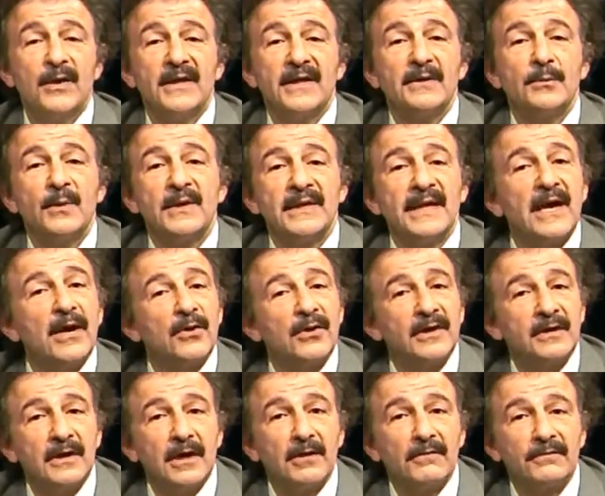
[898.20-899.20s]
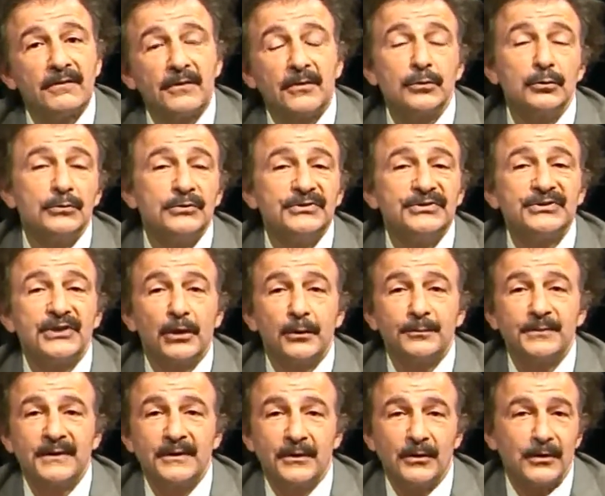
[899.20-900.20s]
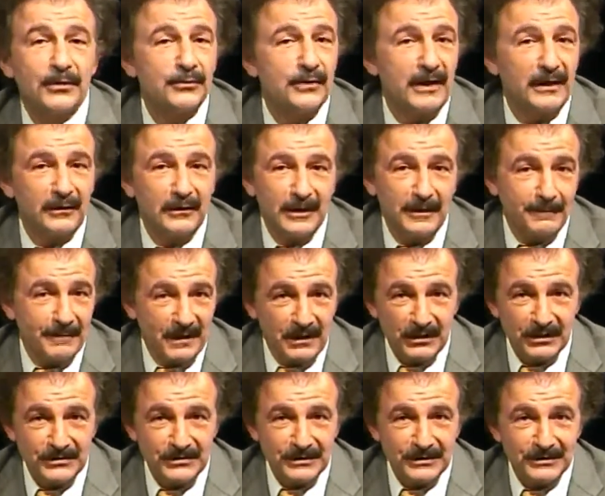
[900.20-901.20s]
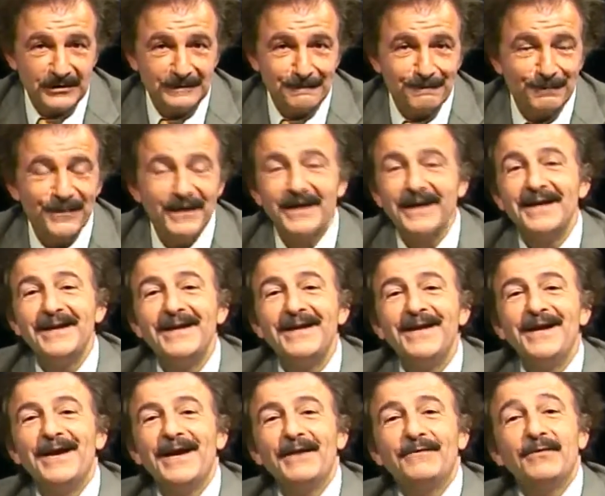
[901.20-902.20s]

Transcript: we now can offer CoolSculpting or cryolipolysis. If